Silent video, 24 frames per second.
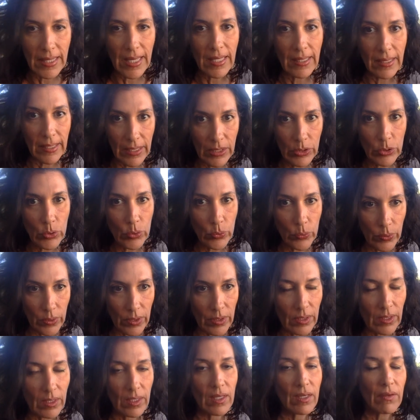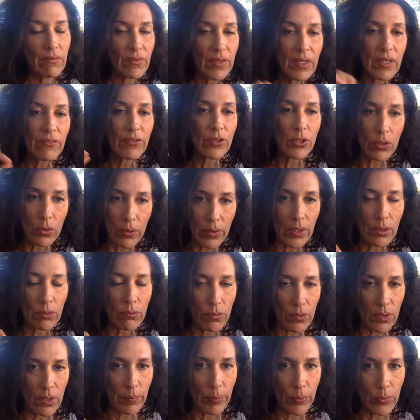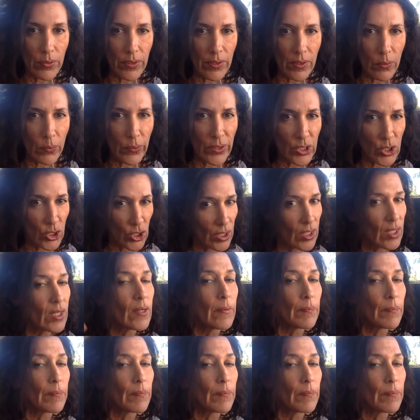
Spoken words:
that link to work, even if you're going through the portal, which